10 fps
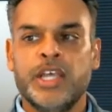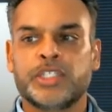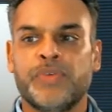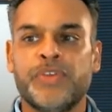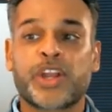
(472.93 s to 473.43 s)

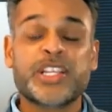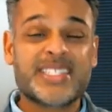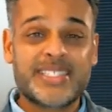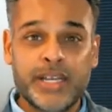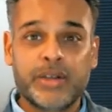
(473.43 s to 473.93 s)
So if you're
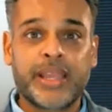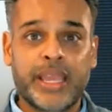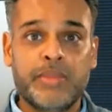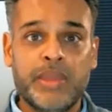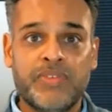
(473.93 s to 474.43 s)
considering
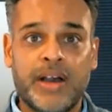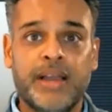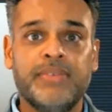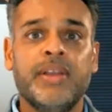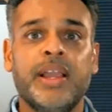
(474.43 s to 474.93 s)

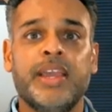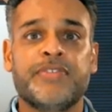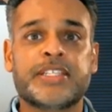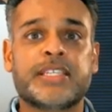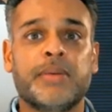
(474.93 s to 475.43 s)
EB-5,
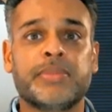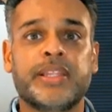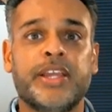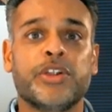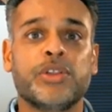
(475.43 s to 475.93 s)
if it's something
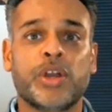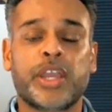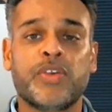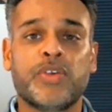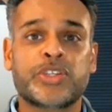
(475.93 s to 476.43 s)
that you're
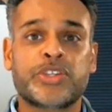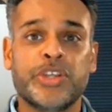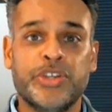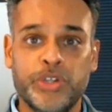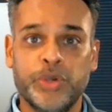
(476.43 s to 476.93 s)
looking
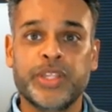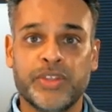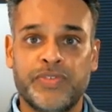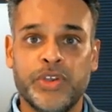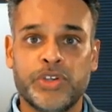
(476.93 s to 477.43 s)
to do in
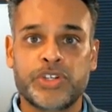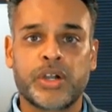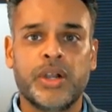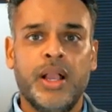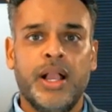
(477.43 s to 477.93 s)
the
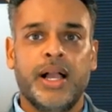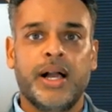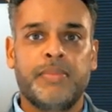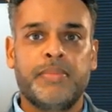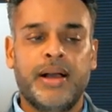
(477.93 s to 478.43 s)
future,
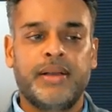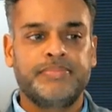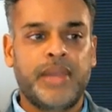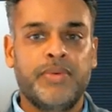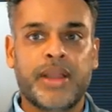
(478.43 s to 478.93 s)

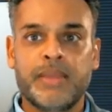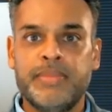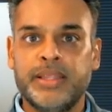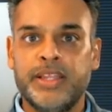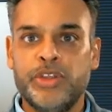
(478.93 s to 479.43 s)
I
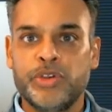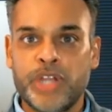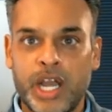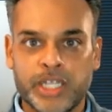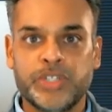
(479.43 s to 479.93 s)
recommend that you
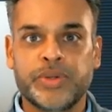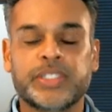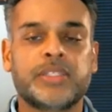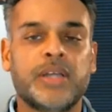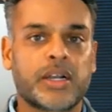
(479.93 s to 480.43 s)
talk
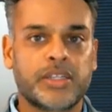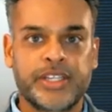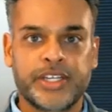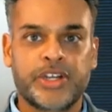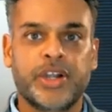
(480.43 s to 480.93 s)
us, talk to
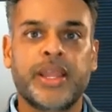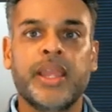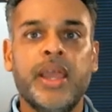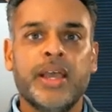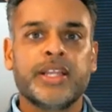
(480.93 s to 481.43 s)
the
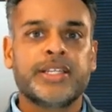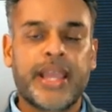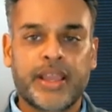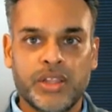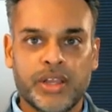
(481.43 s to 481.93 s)
attorney,
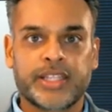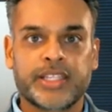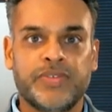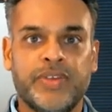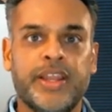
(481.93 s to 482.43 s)
take a look at
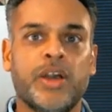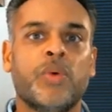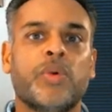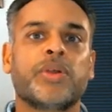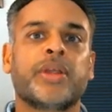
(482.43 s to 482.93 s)
this
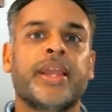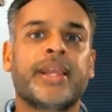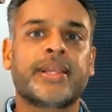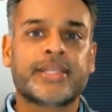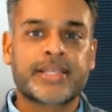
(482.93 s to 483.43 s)
video,
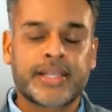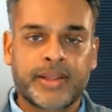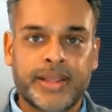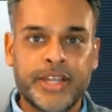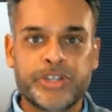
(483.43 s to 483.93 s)

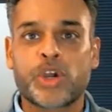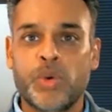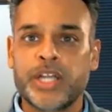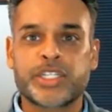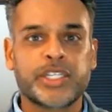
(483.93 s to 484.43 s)
get your
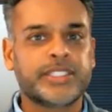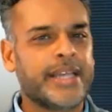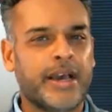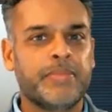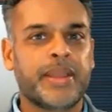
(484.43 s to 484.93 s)
questions
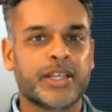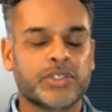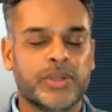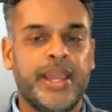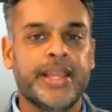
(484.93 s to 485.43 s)
down,
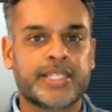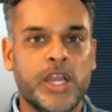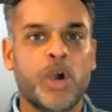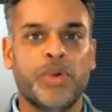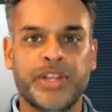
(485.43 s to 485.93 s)
because it's
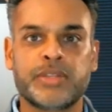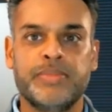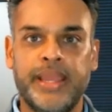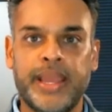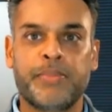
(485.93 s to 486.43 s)
going to
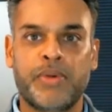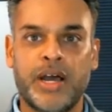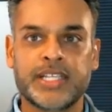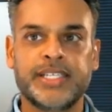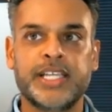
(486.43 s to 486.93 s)
be a
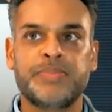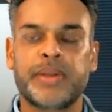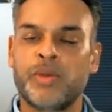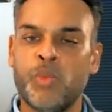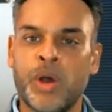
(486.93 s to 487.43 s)
process,
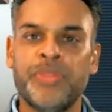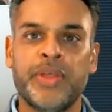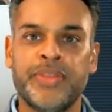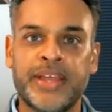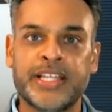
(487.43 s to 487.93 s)
but one
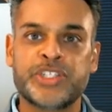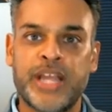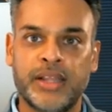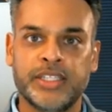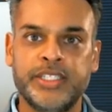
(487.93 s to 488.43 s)
that is
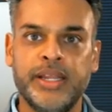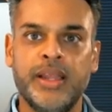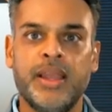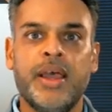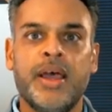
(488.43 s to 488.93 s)
challenging,